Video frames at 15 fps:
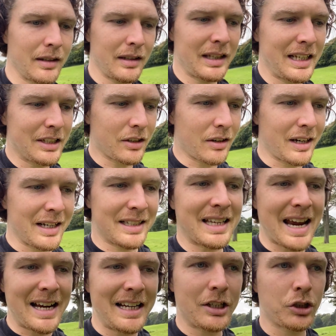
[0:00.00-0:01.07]
These are
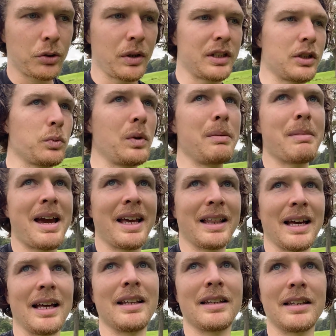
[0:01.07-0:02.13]
daily choices we make
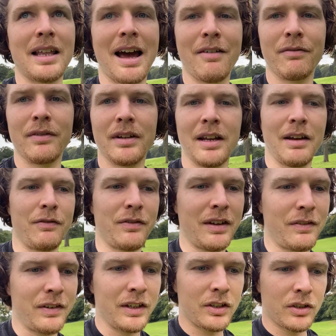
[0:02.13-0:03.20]
that have,
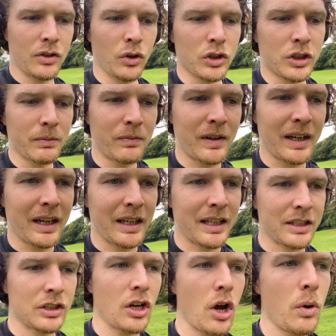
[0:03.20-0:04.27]
if it does something,
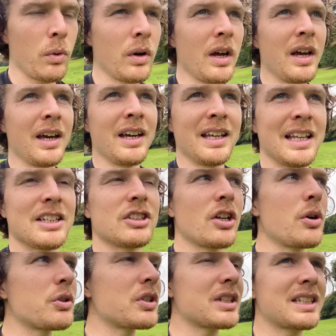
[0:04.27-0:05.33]
there's no
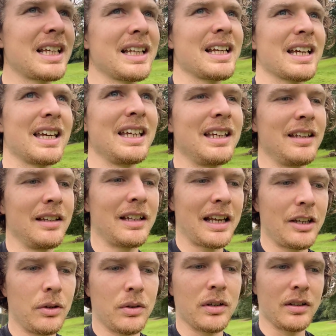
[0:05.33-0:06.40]
such thing that
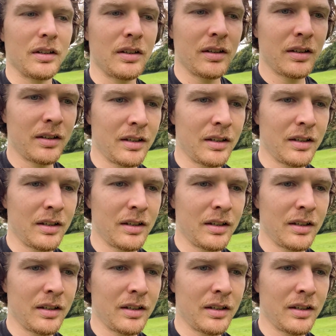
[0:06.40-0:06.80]
you can